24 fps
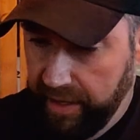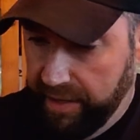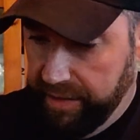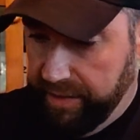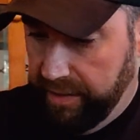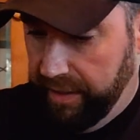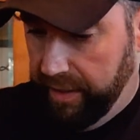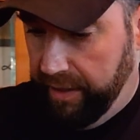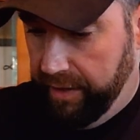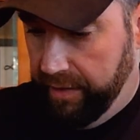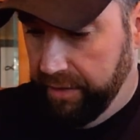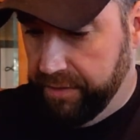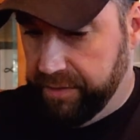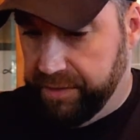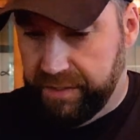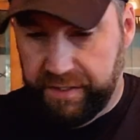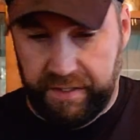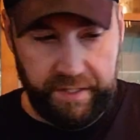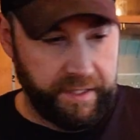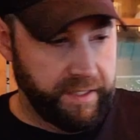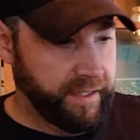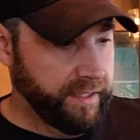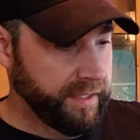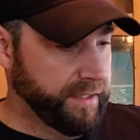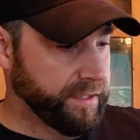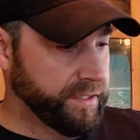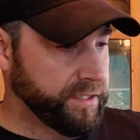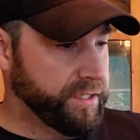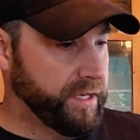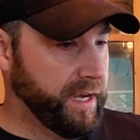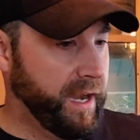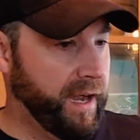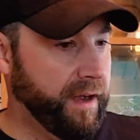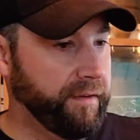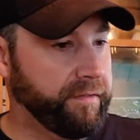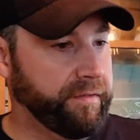idea here is just to clean the
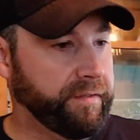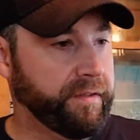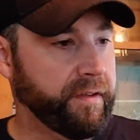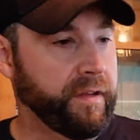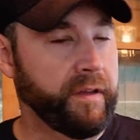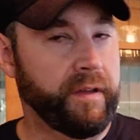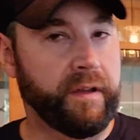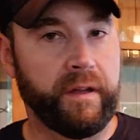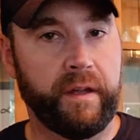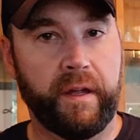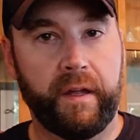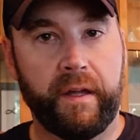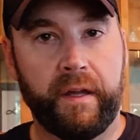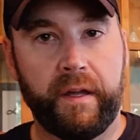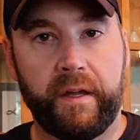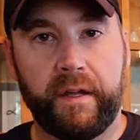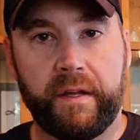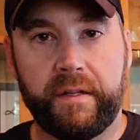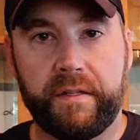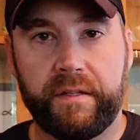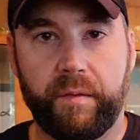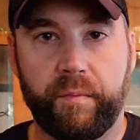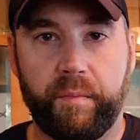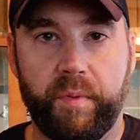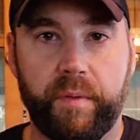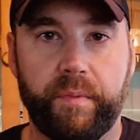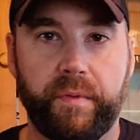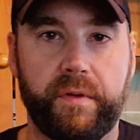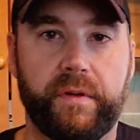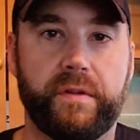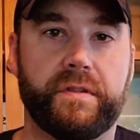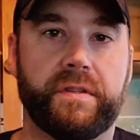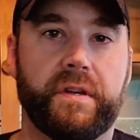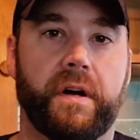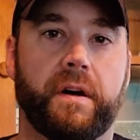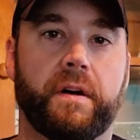shafts. Some people
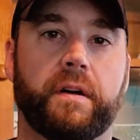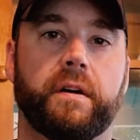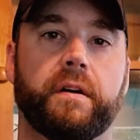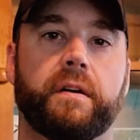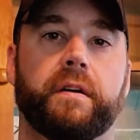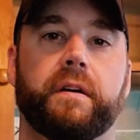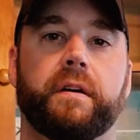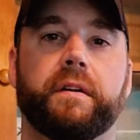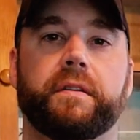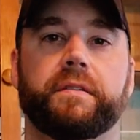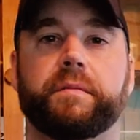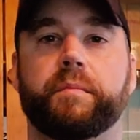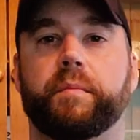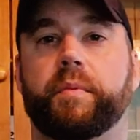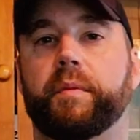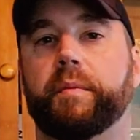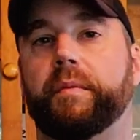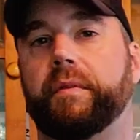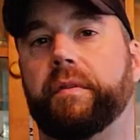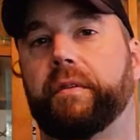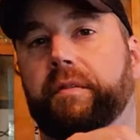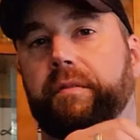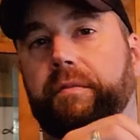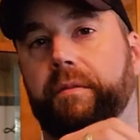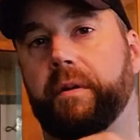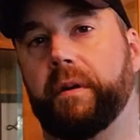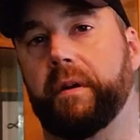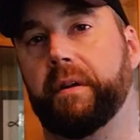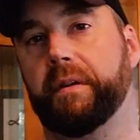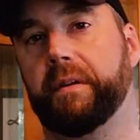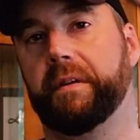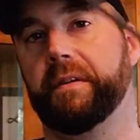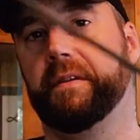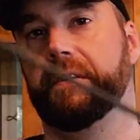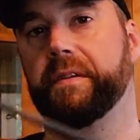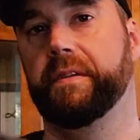use alcohol, some people use
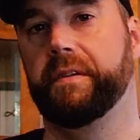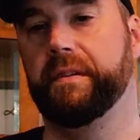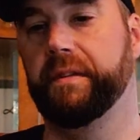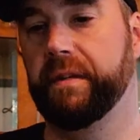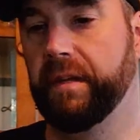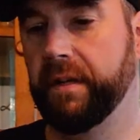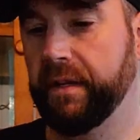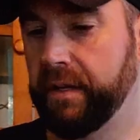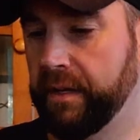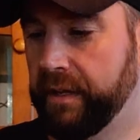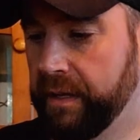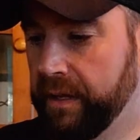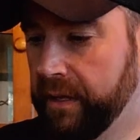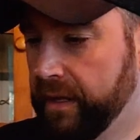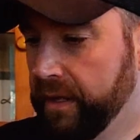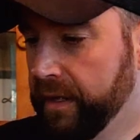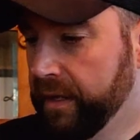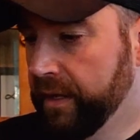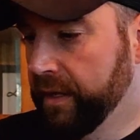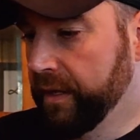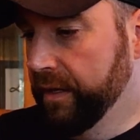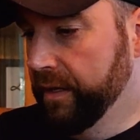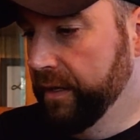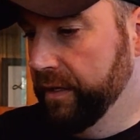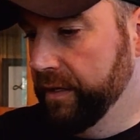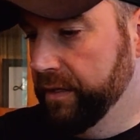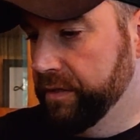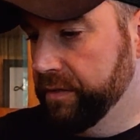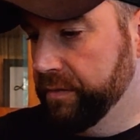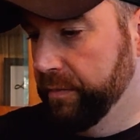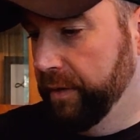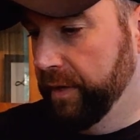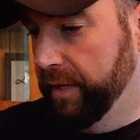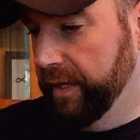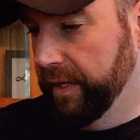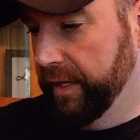water. It's just, you just
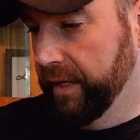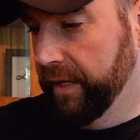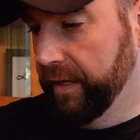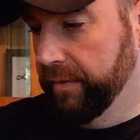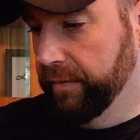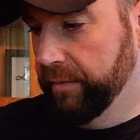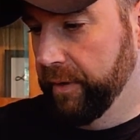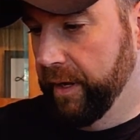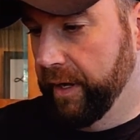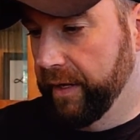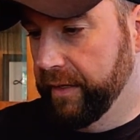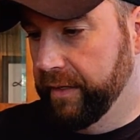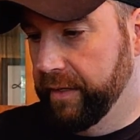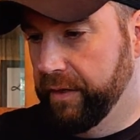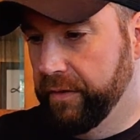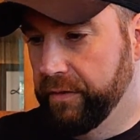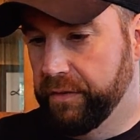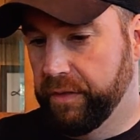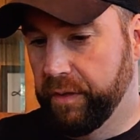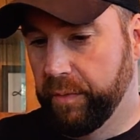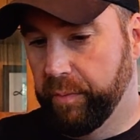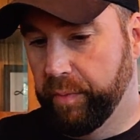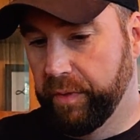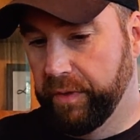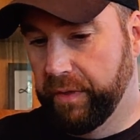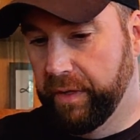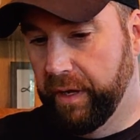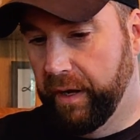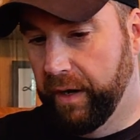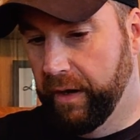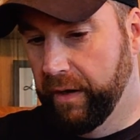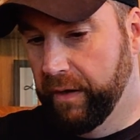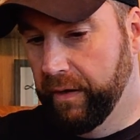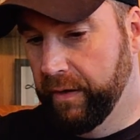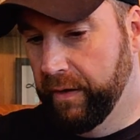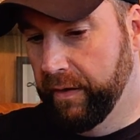want to get a wet Q-tip in
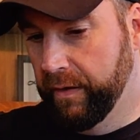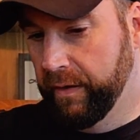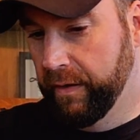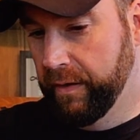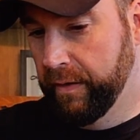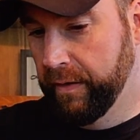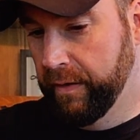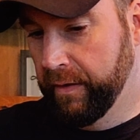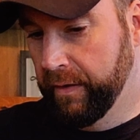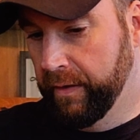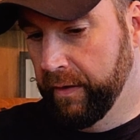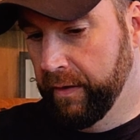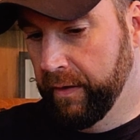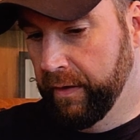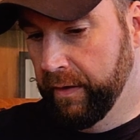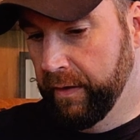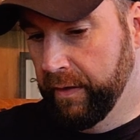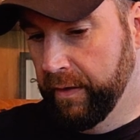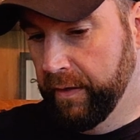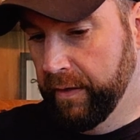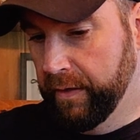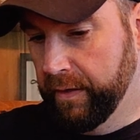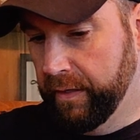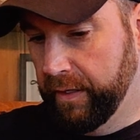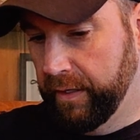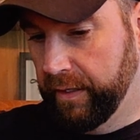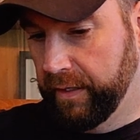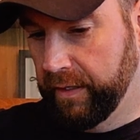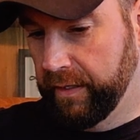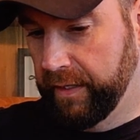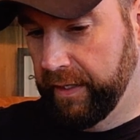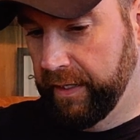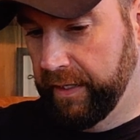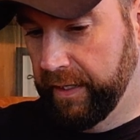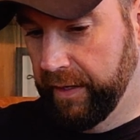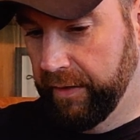there and
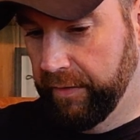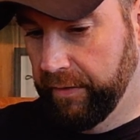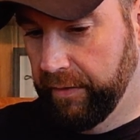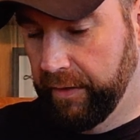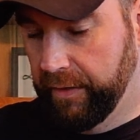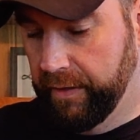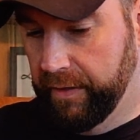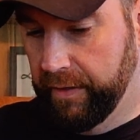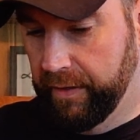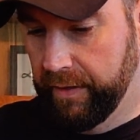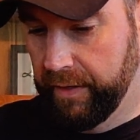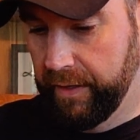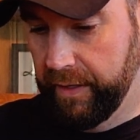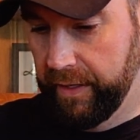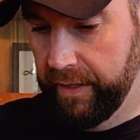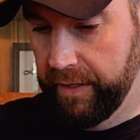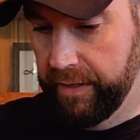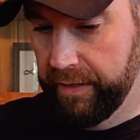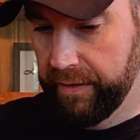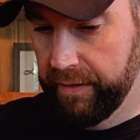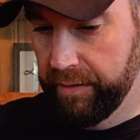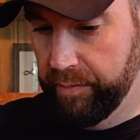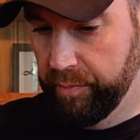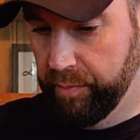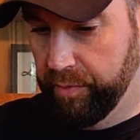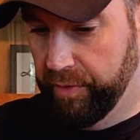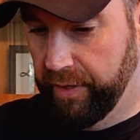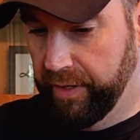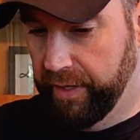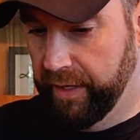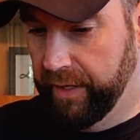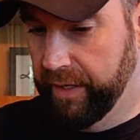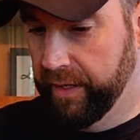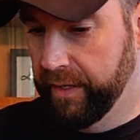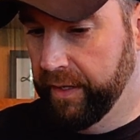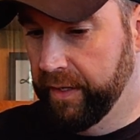clean out any of the
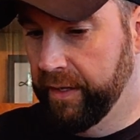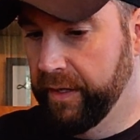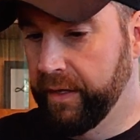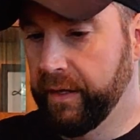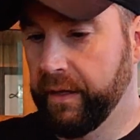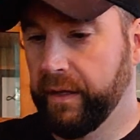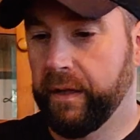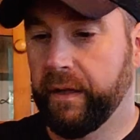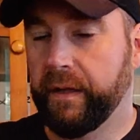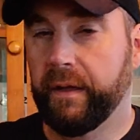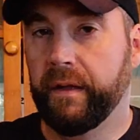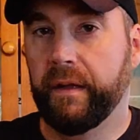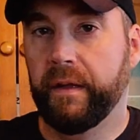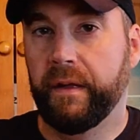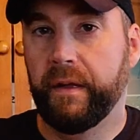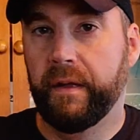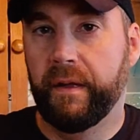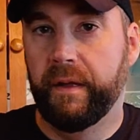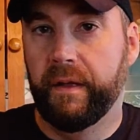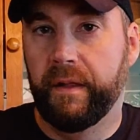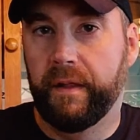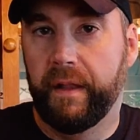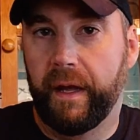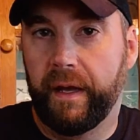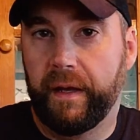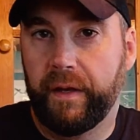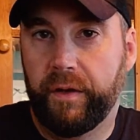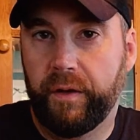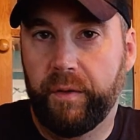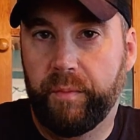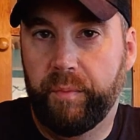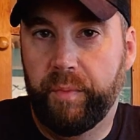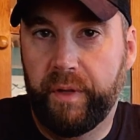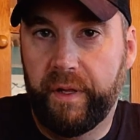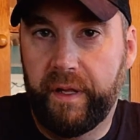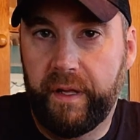debris that
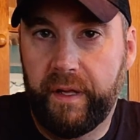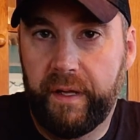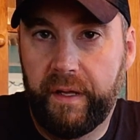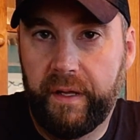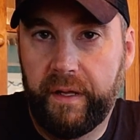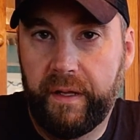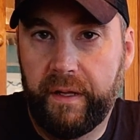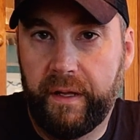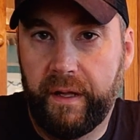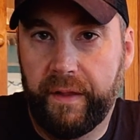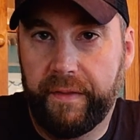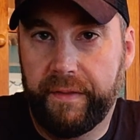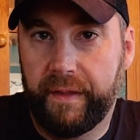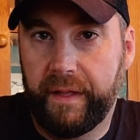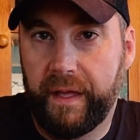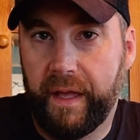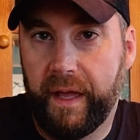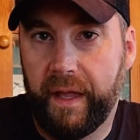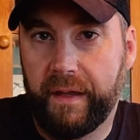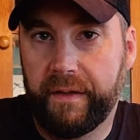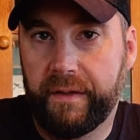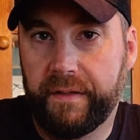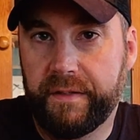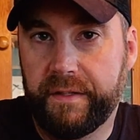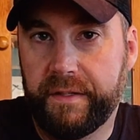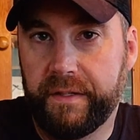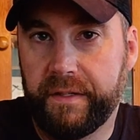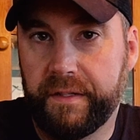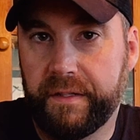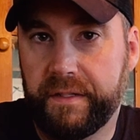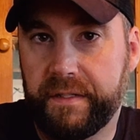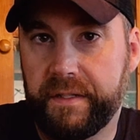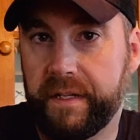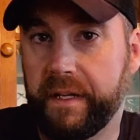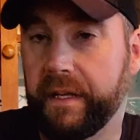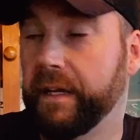could be at the end. As you can
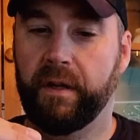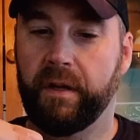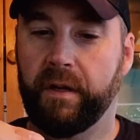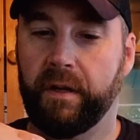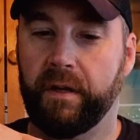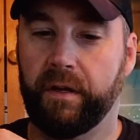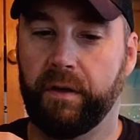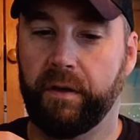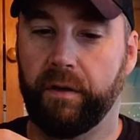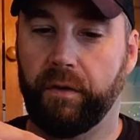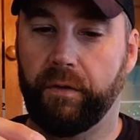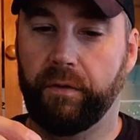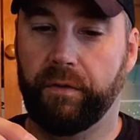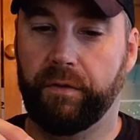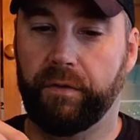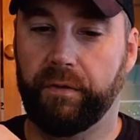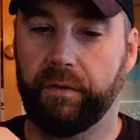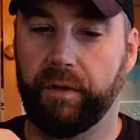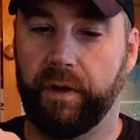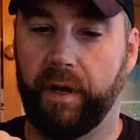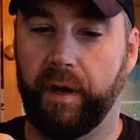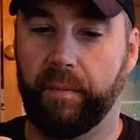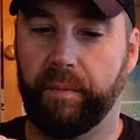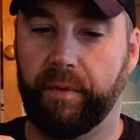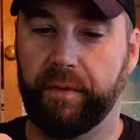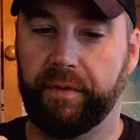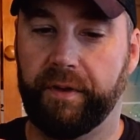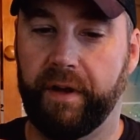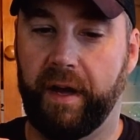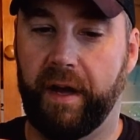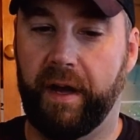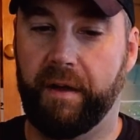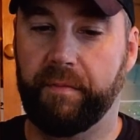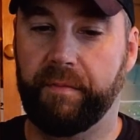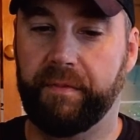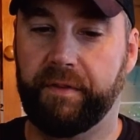see, go through a couple
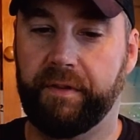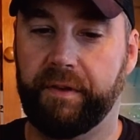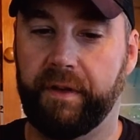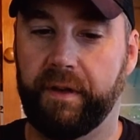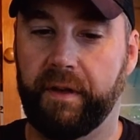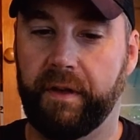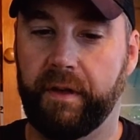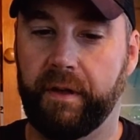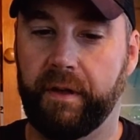times,